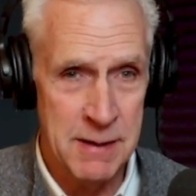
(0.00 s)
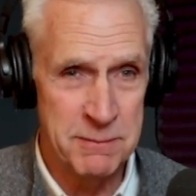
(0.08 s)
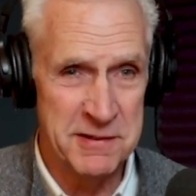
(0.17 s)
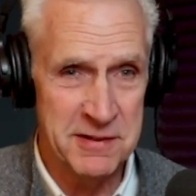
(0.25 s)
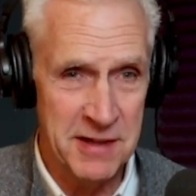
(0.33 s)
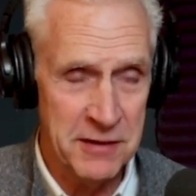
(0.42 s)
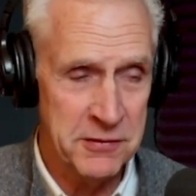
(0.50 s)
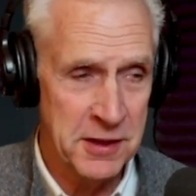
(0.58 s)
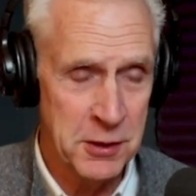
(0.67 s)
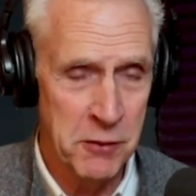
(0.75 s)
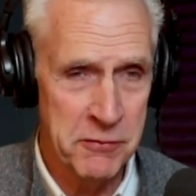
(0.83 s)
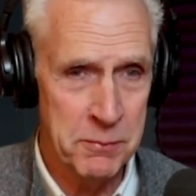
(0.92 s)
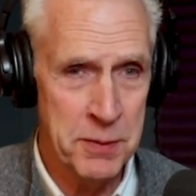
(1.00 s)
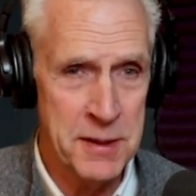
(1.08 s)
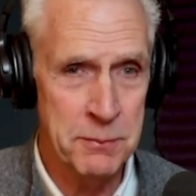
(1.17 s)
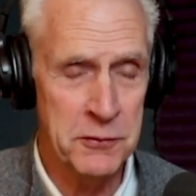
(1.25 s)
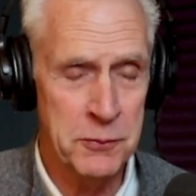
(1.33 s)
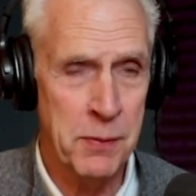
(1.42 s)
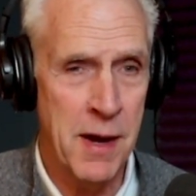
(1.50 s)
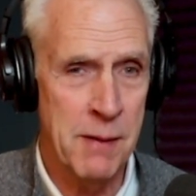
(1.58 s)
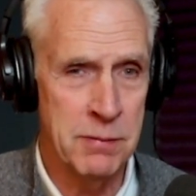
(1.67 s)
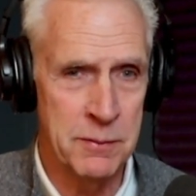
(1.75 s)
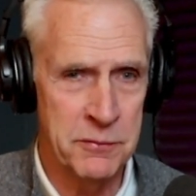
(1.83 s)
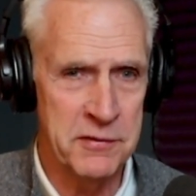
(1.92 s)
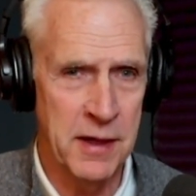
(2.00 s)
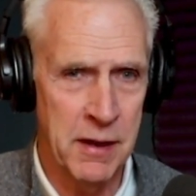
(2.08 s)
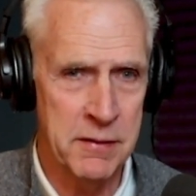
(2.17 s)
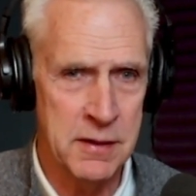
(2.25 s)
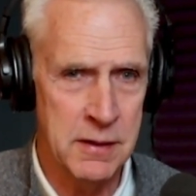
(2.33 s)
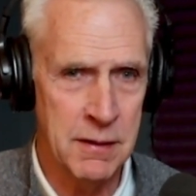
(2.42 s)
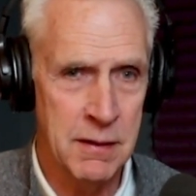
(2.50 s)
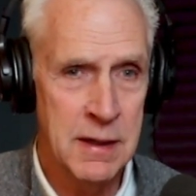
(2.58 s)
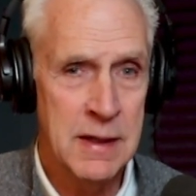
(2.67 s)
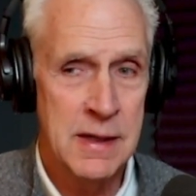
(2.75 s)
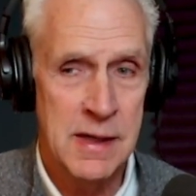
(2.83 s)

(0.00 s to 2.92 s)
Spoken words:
obsessing over people's problems down here,